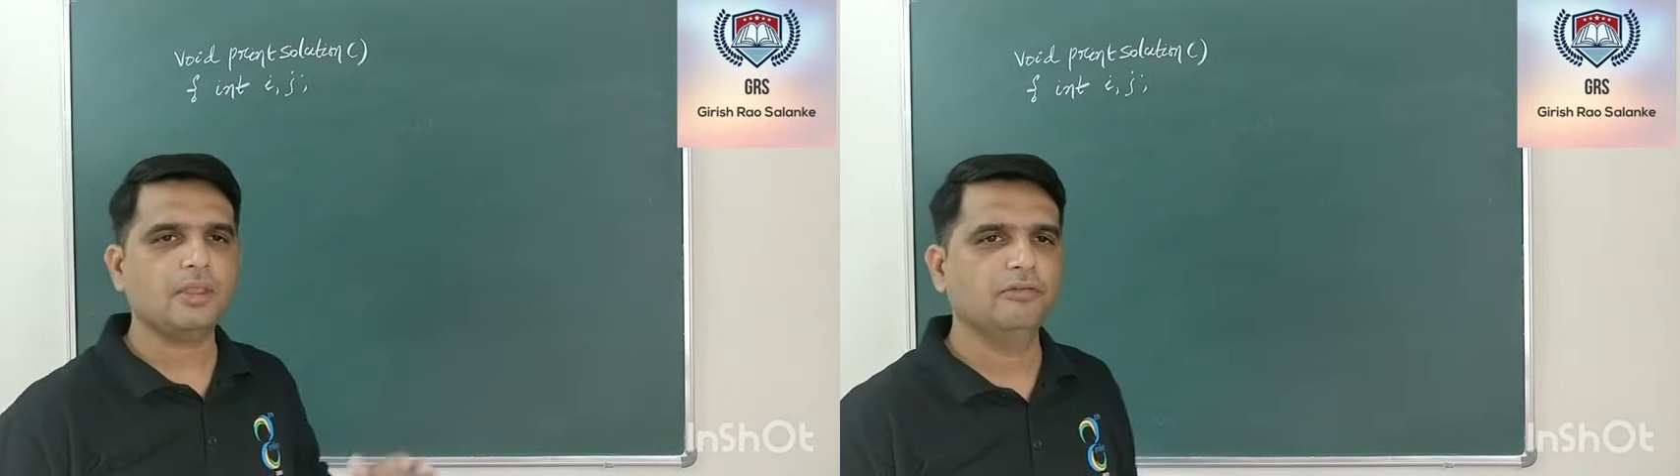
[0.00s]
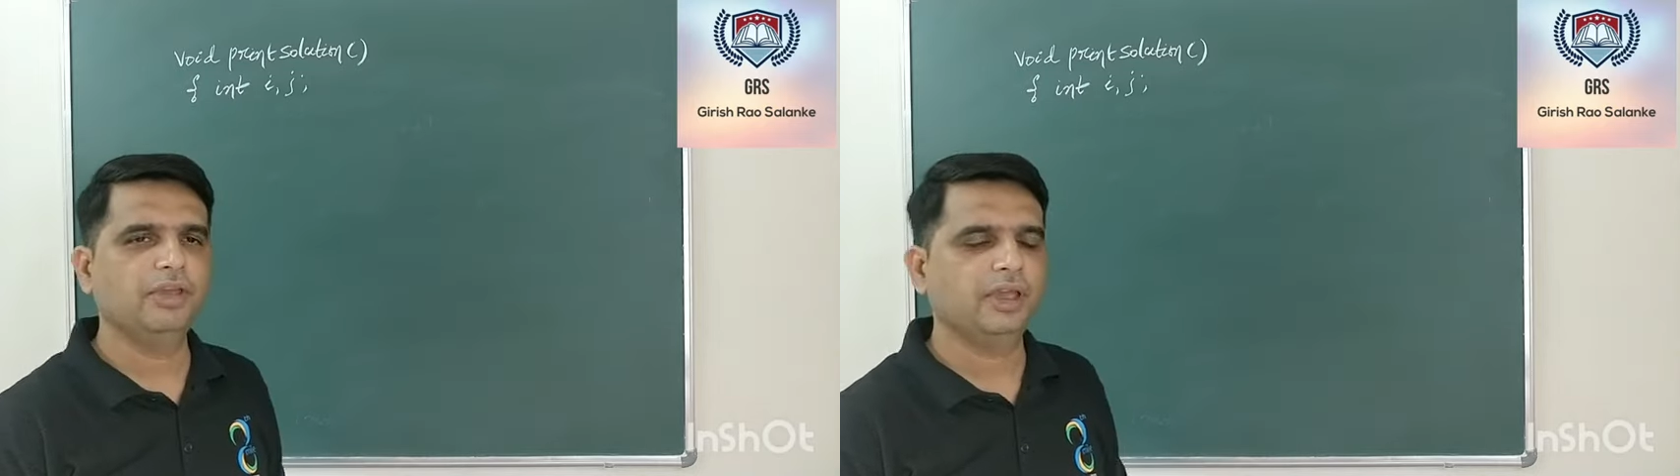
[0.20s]

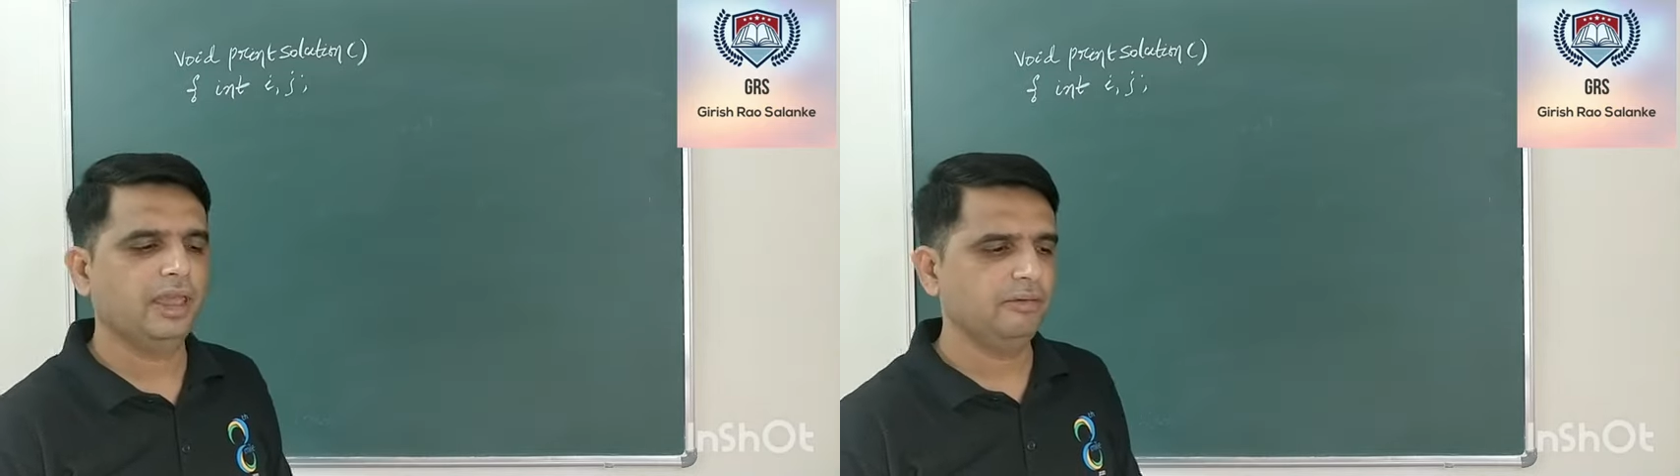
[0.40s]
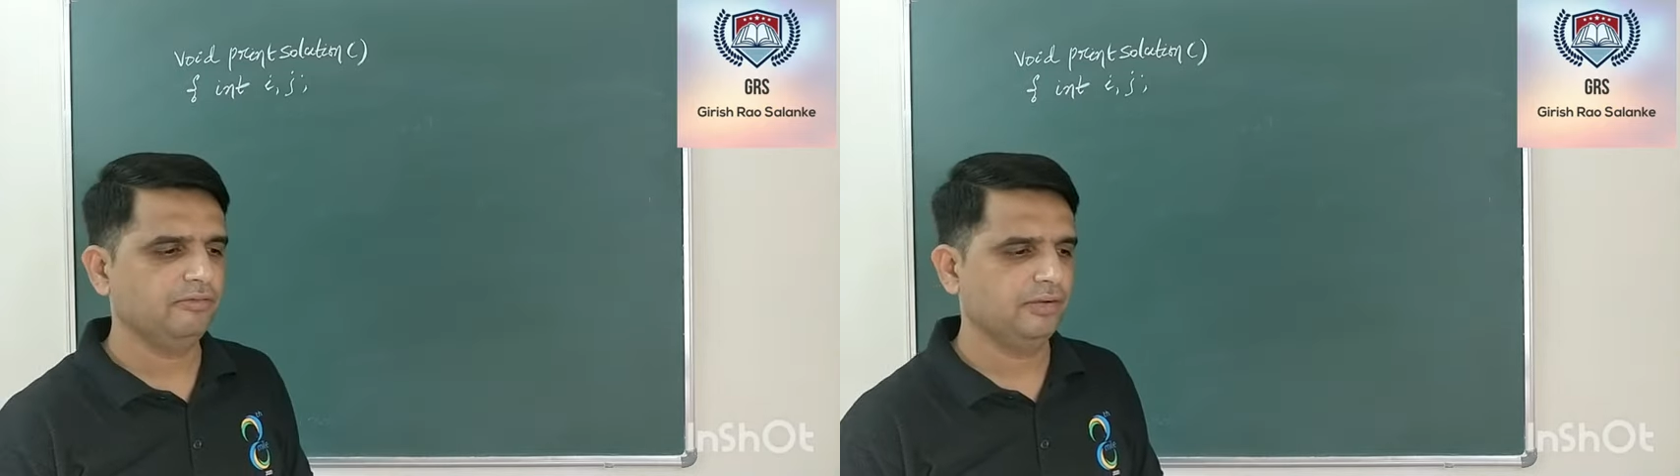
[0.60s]

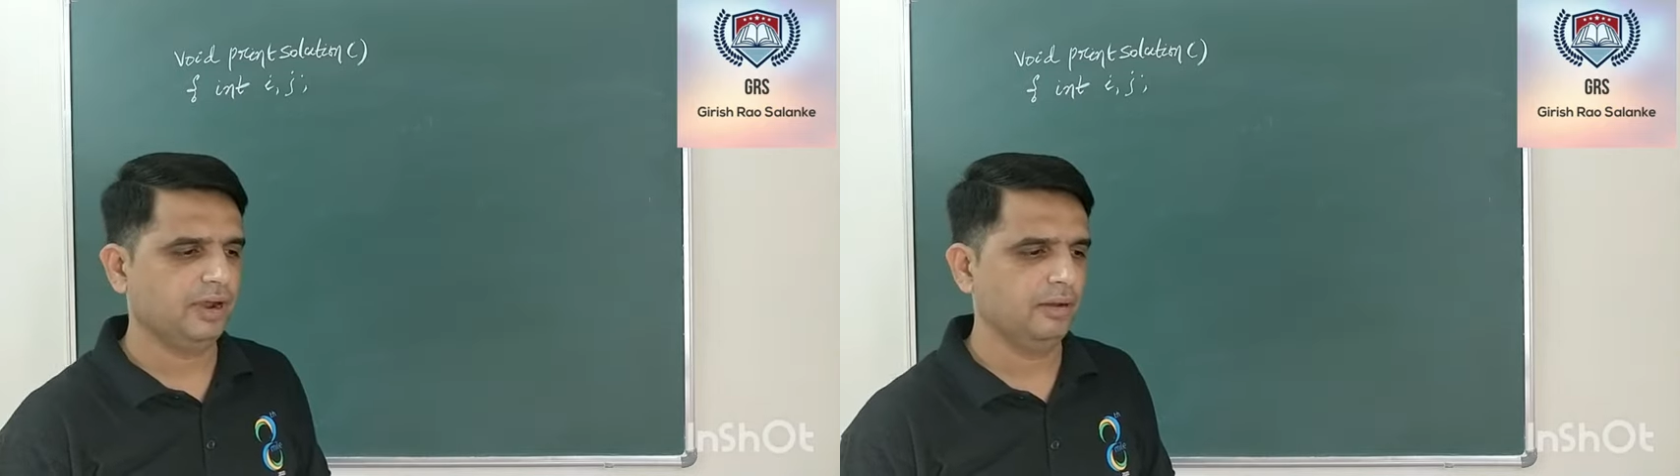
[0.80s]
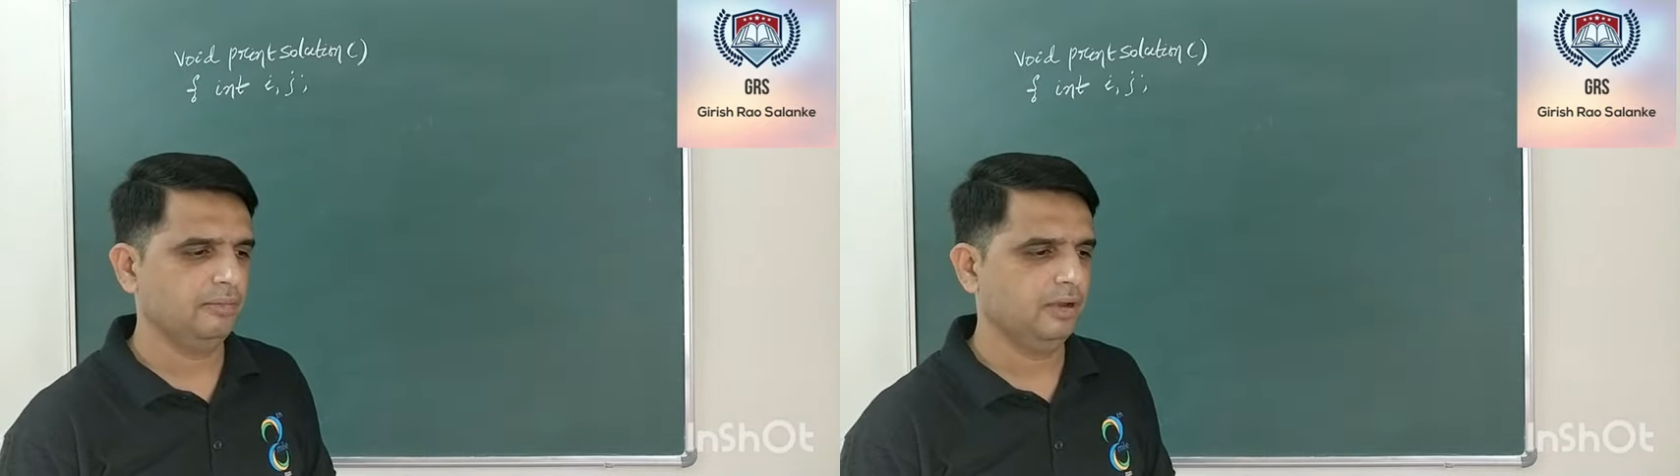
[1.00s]

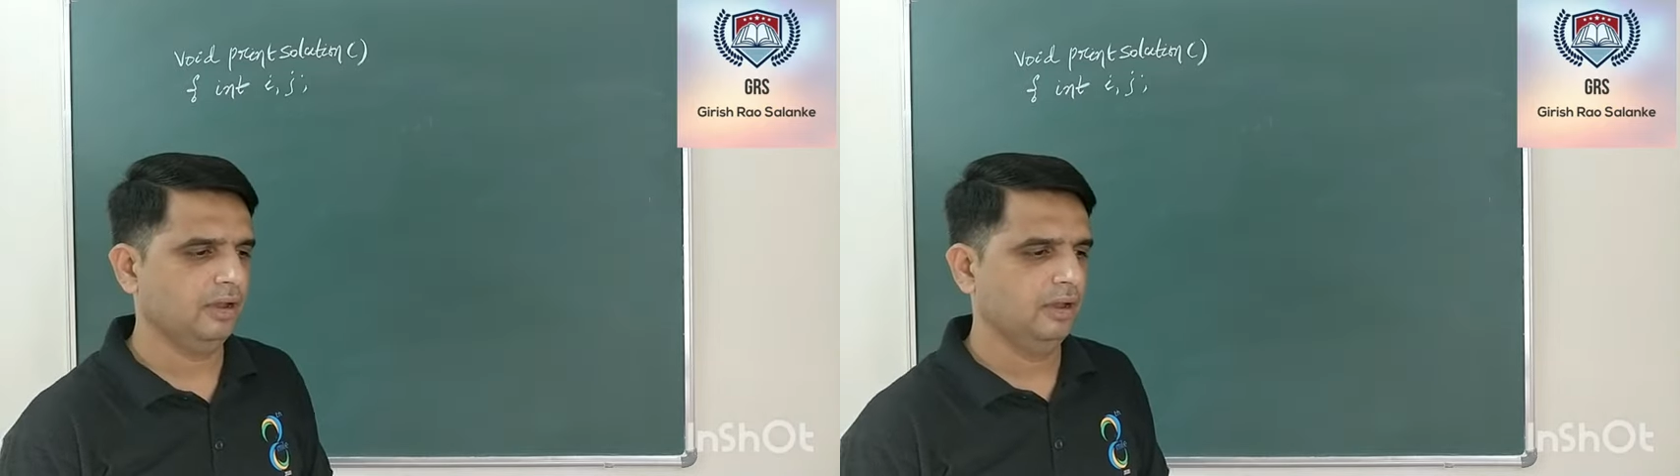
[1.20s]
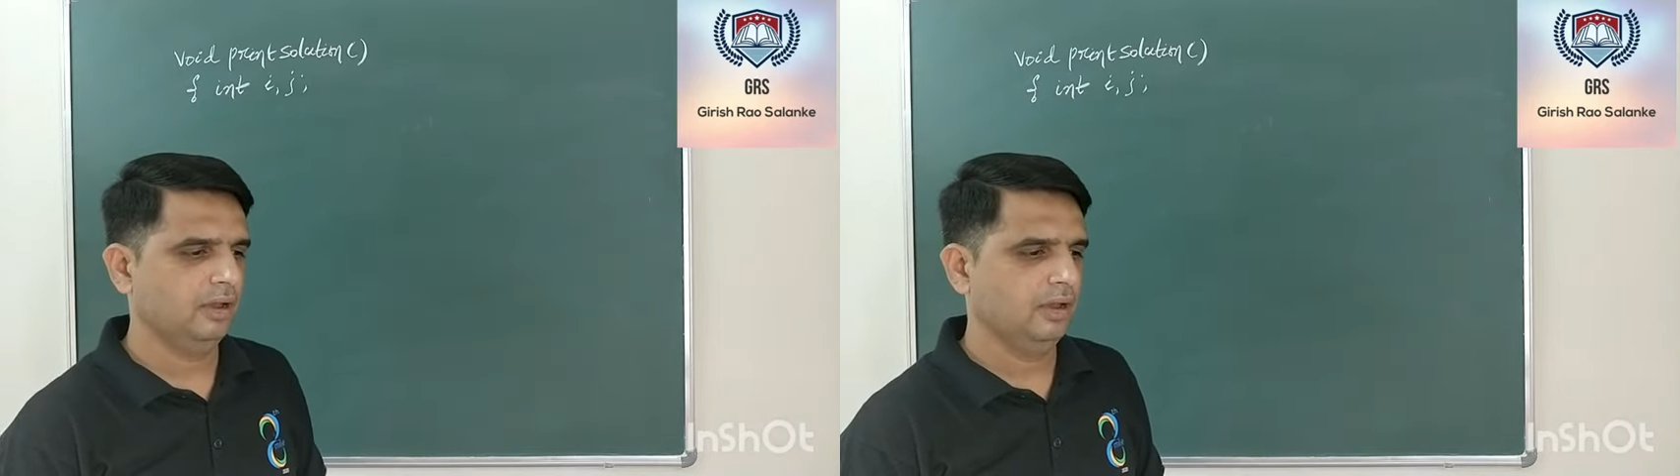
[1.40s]

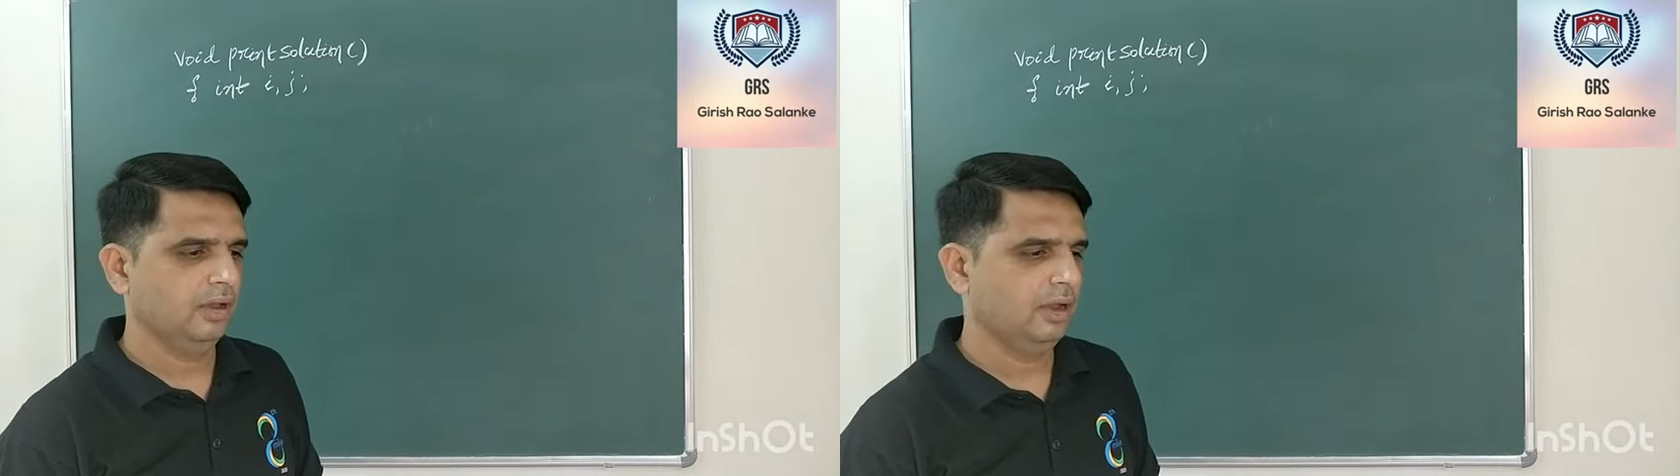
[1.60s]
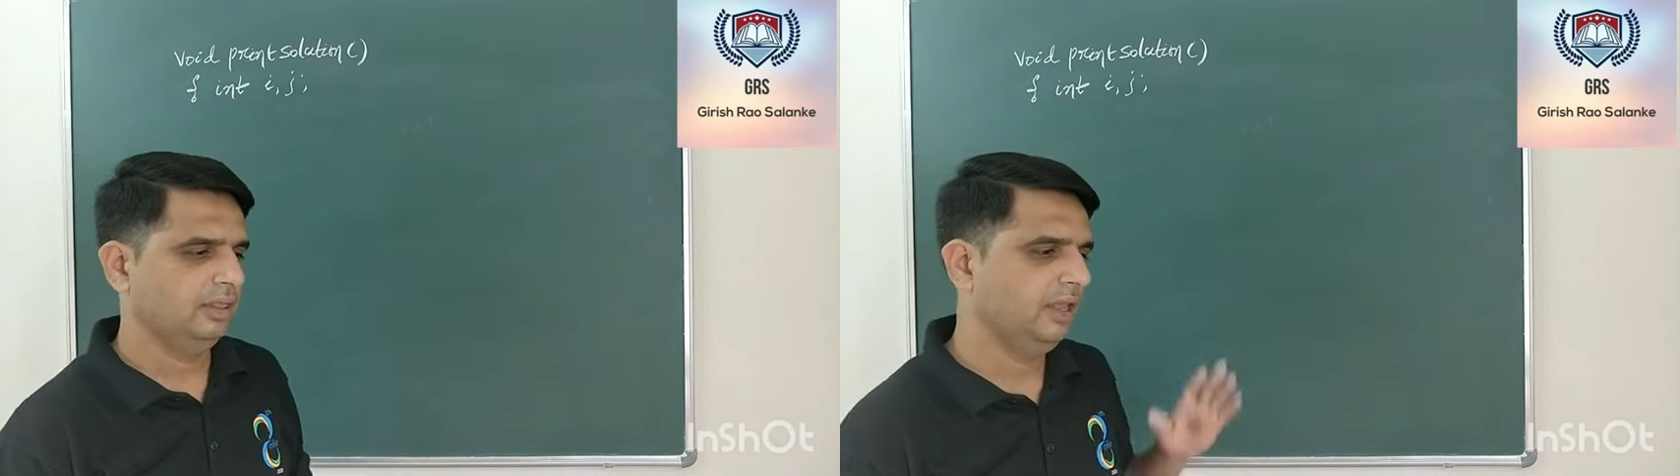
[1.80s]

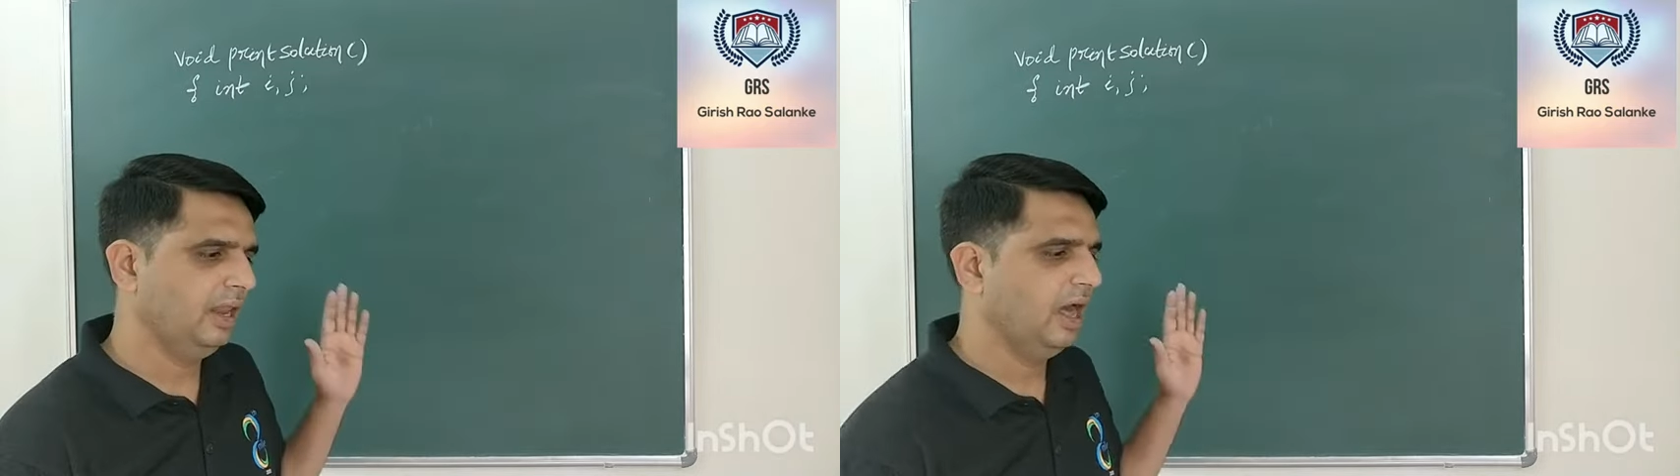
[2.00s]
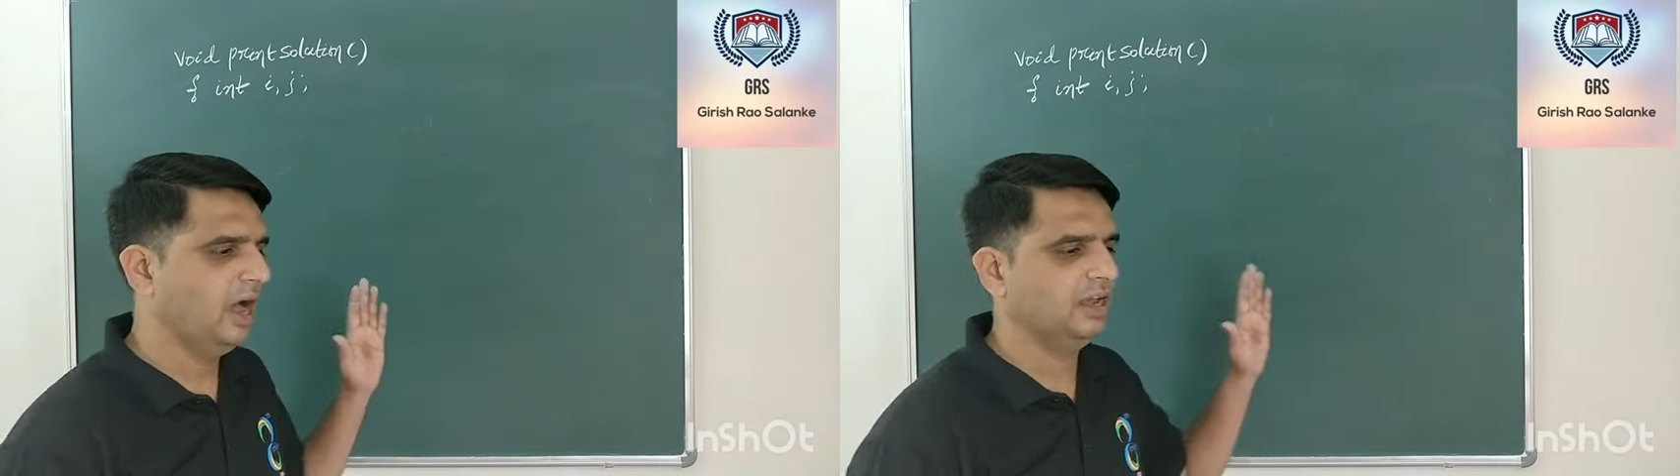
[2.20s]
the
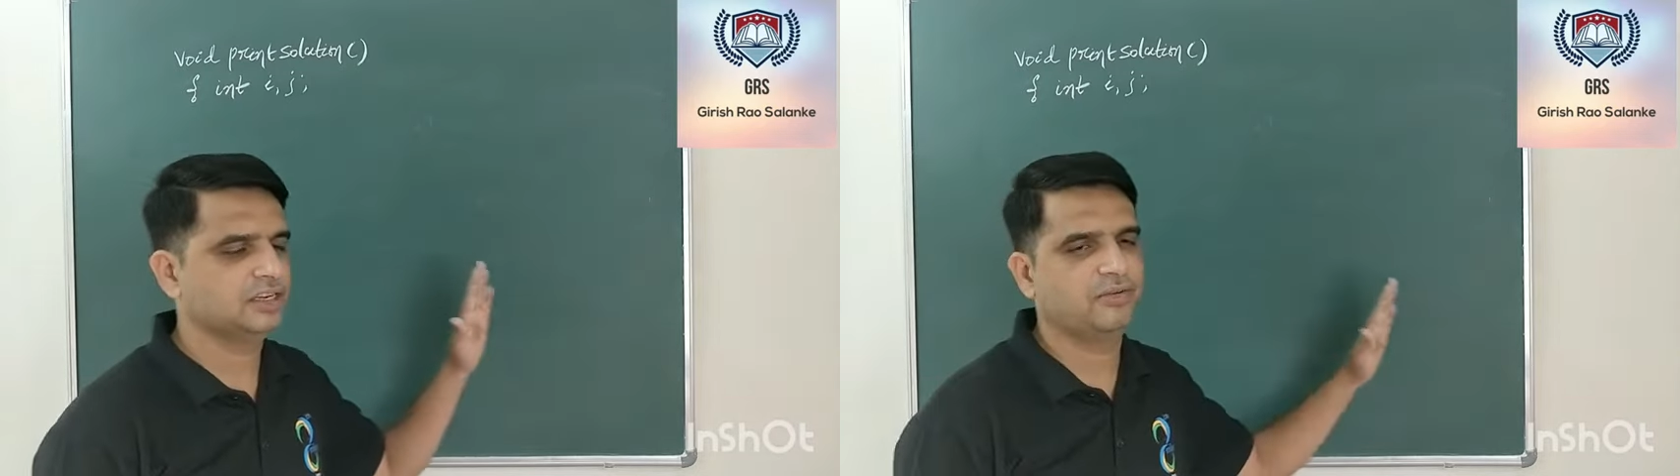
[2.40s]
last